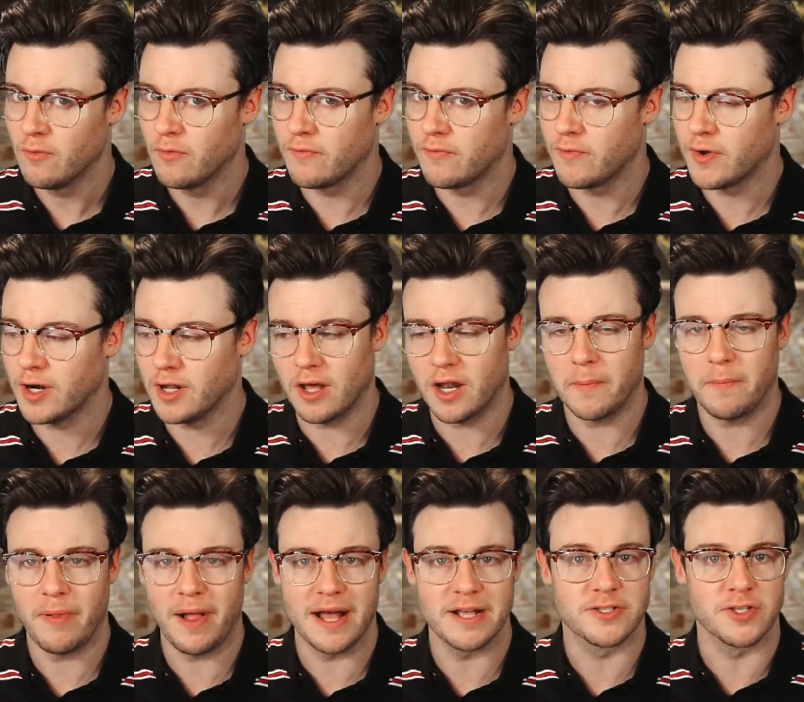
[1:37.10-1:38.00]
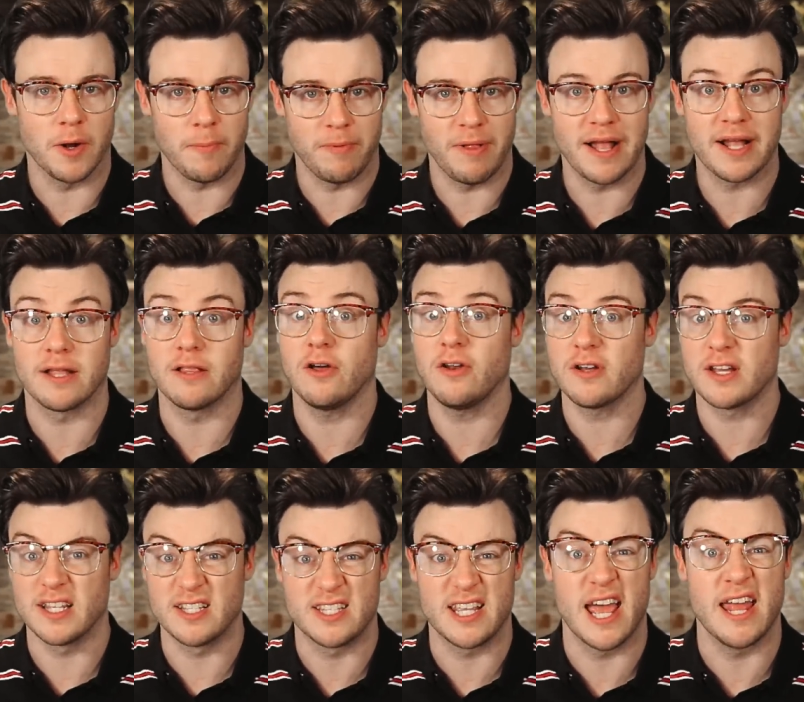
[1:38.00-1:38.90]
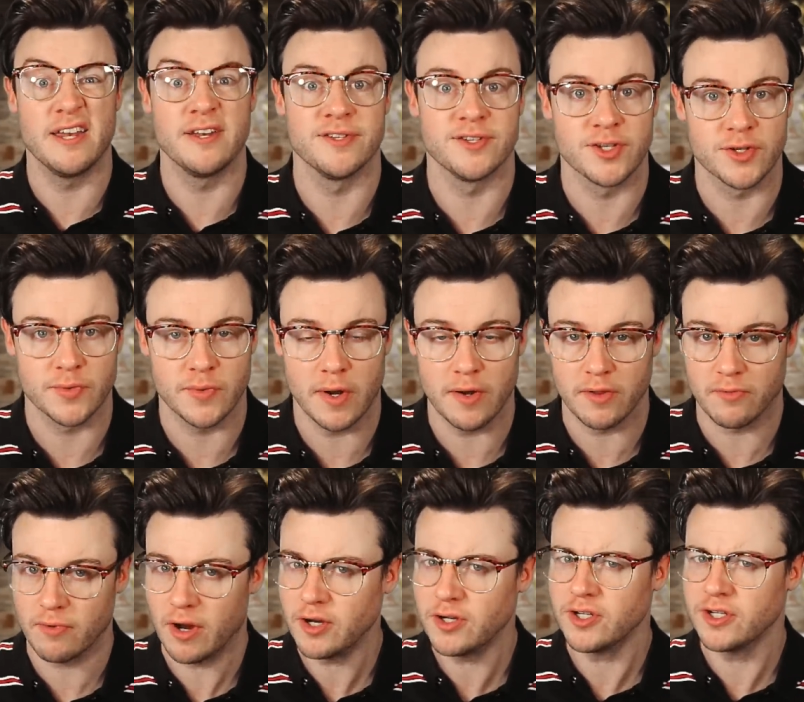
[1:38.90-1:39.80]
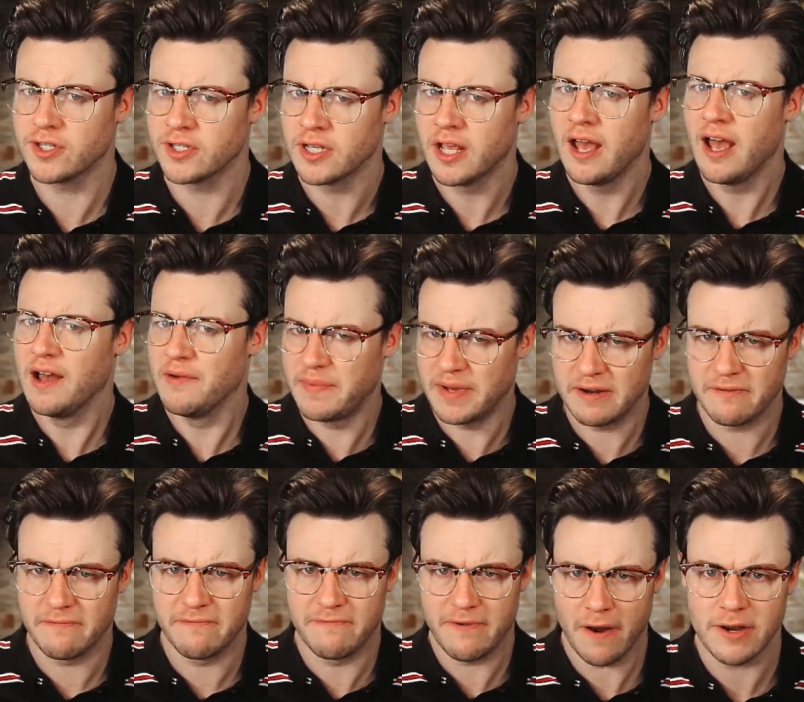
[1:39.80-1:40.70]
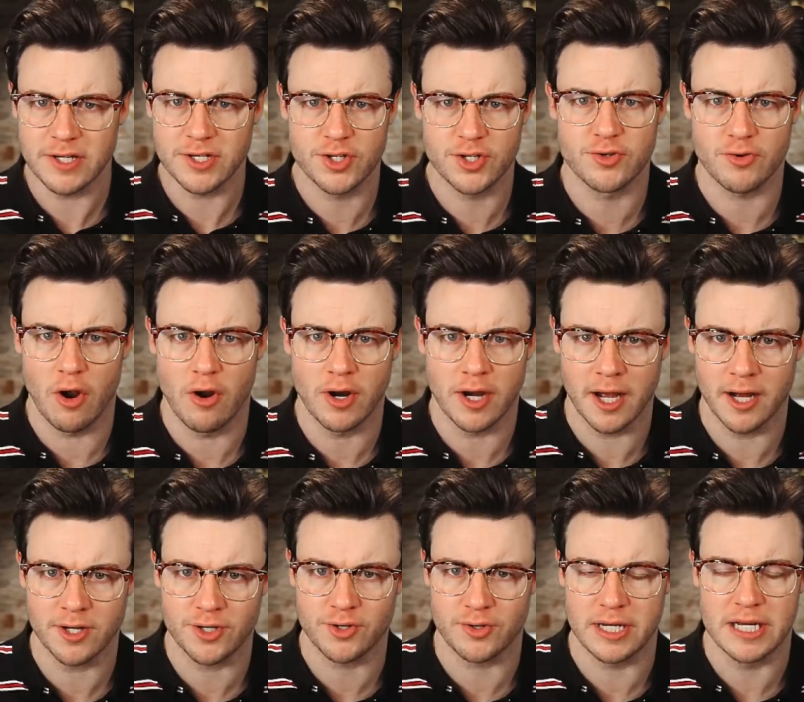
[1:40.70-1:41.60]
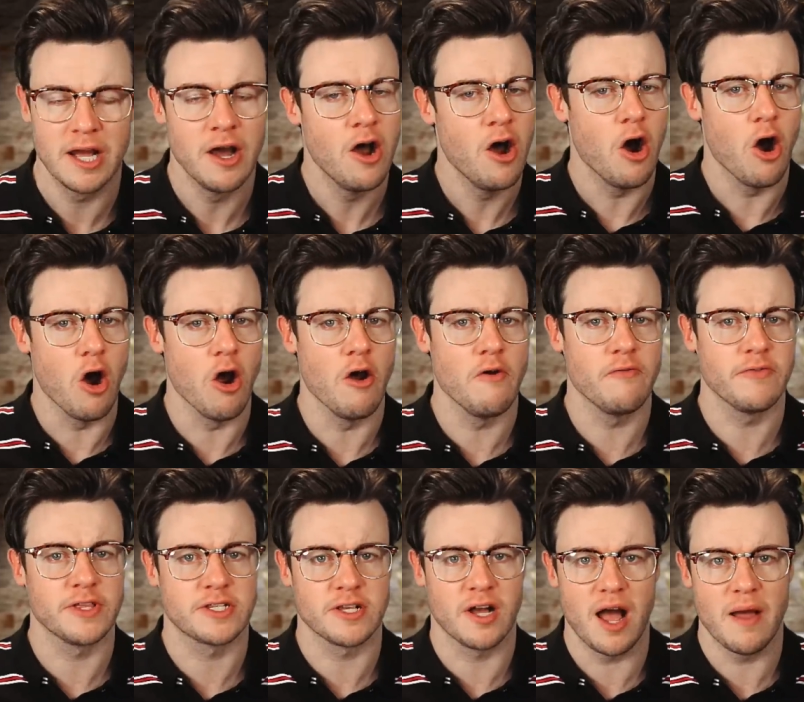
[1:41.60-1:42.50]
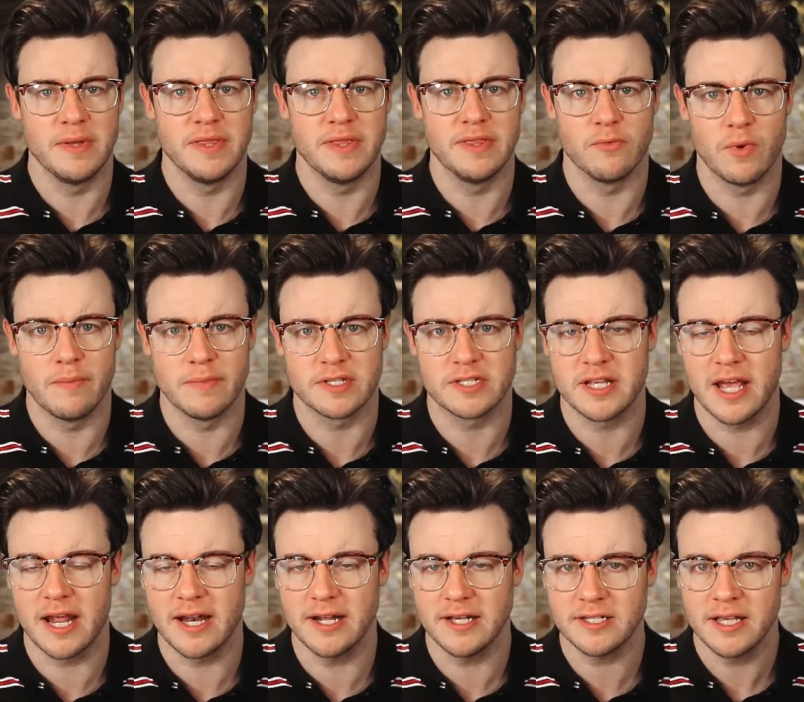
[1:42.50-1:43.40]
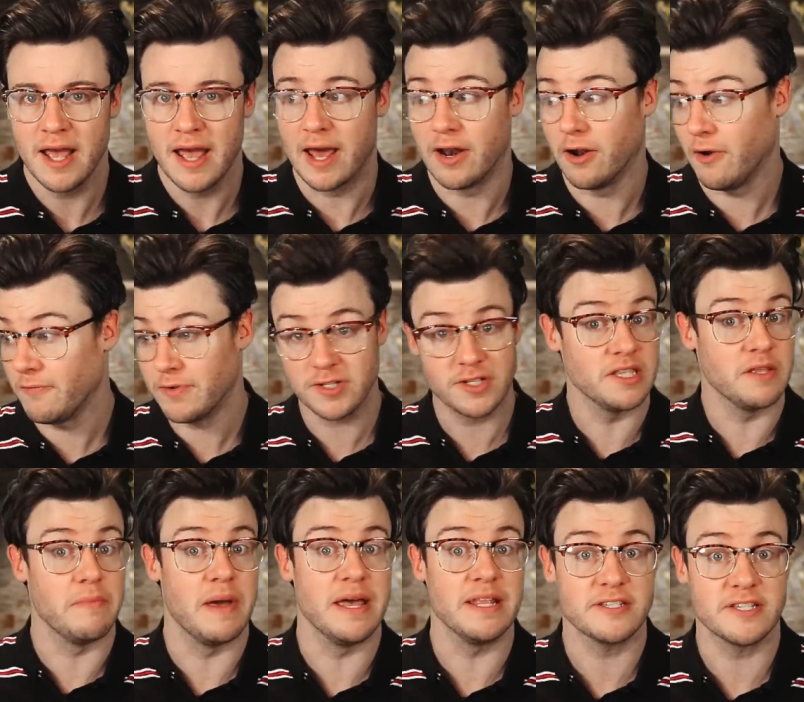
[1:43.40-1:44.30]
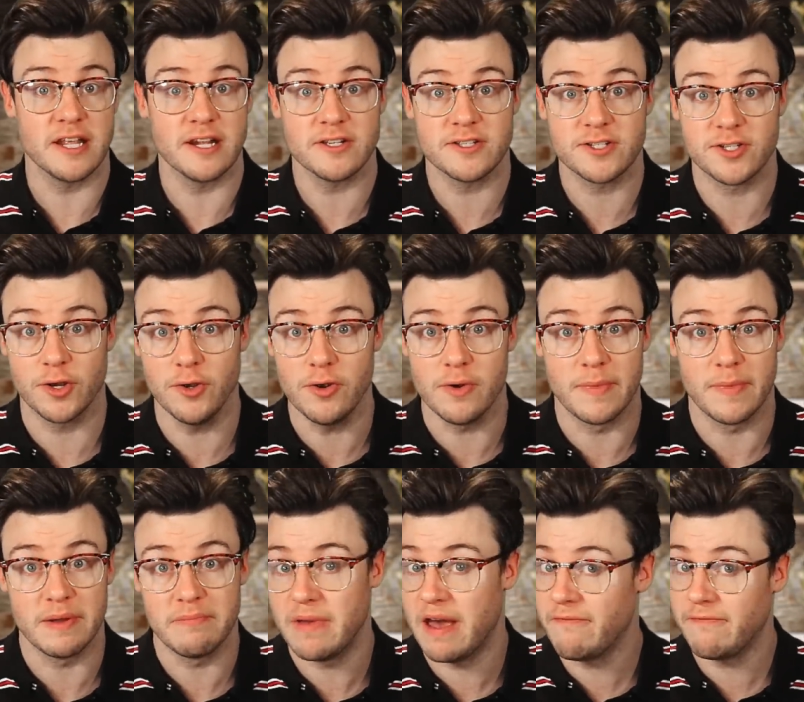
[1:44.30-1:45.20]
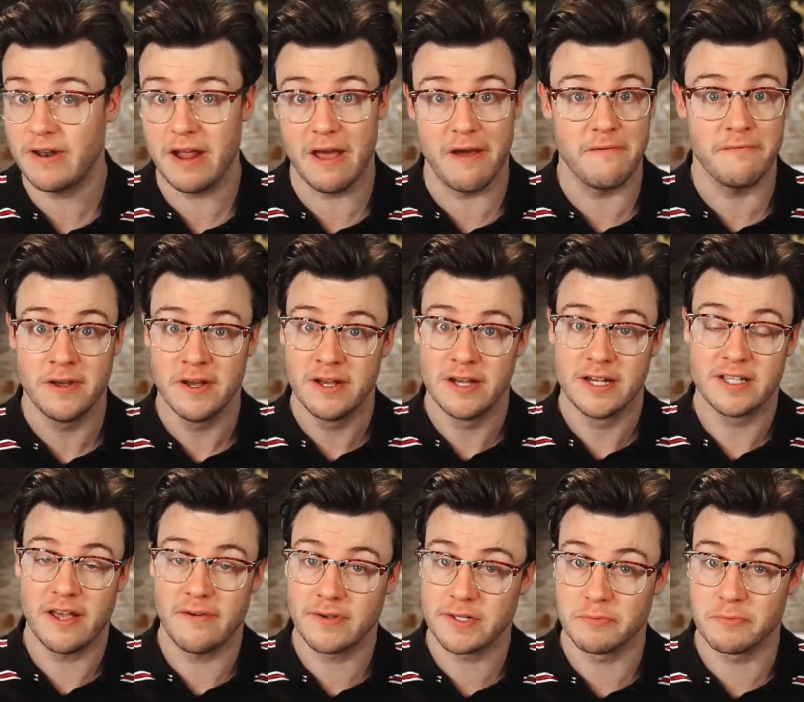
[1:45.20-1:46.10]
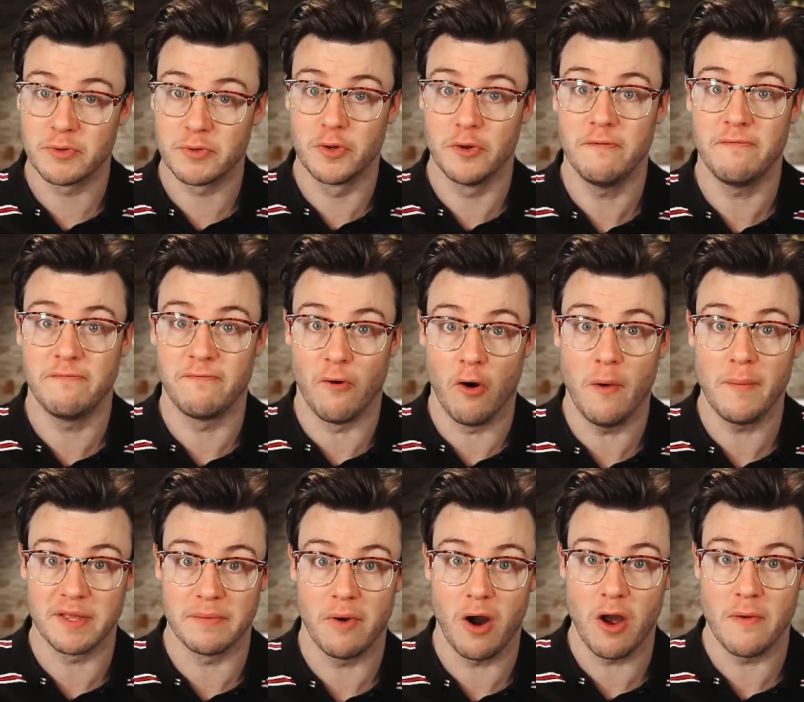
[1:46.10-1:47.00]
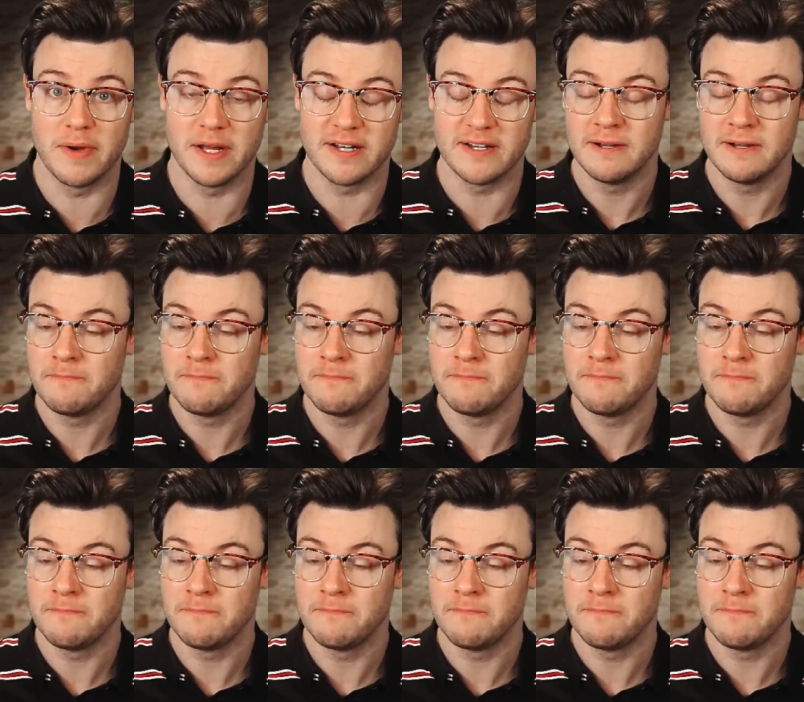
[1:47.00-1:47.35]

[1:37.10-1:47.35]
we've got a lot of players not playing, a lot of contenders as well. The Russians have been a very strong country over the time in the women's tennis, and obviously in the men's tennis too. I mean, Medvedev is having some good form at the moment,